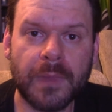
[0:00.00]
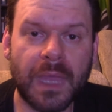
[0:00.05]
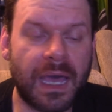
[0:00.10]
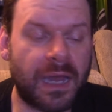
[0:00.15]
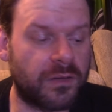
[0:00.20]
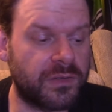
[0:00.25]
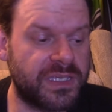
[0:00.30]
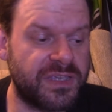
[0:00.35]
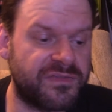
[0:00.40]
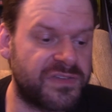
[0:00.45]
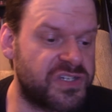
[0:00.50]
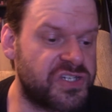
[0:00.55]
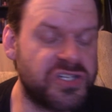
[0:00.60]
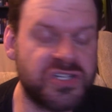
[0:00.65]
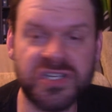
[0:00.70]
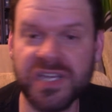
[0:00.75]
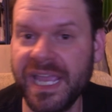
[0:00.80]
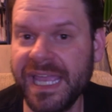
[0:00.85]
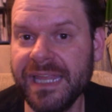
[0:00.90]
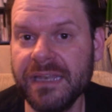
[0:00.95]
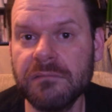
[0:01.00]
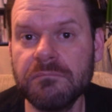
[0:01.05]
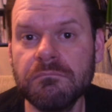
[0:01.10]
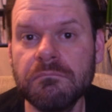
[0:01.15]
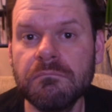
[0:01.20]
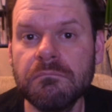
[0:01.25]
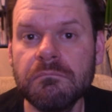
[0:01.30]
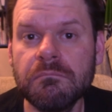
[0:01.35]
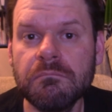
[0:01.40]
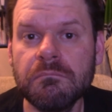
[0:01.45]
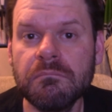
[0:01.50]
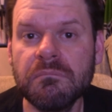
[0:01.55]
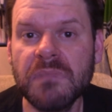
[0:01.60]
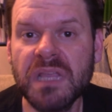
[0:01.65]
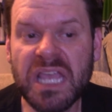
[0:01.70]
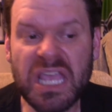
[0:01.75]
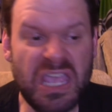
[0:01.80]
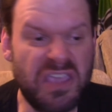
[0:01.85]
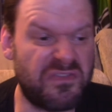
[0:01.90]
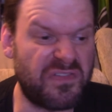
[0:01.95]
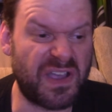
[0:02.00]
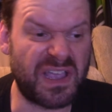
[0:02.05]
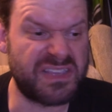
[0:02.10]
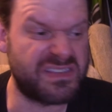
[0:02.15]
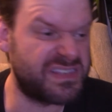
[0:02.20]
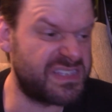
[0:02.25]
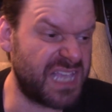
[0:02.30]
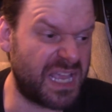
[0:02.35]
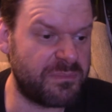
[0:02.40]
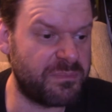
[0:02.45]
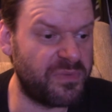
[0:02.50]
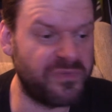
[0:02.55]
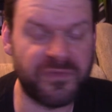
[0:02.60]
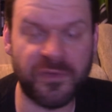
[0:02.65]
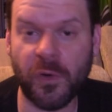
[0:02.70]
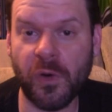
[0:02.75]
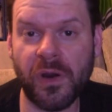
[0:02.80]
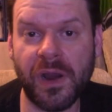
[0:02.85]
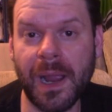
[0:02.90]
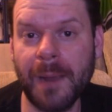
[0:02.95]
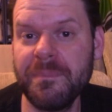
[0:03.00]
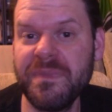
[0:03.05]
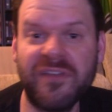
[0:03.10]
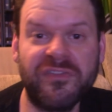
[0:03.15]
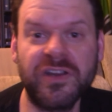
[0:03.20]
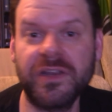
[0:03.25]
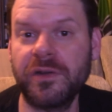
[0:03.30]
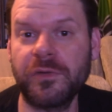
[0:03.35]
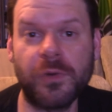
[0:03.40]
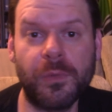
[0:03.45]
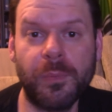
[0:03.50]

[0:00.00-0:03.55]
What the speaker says: I don't give a shit if I said before I'm never gonna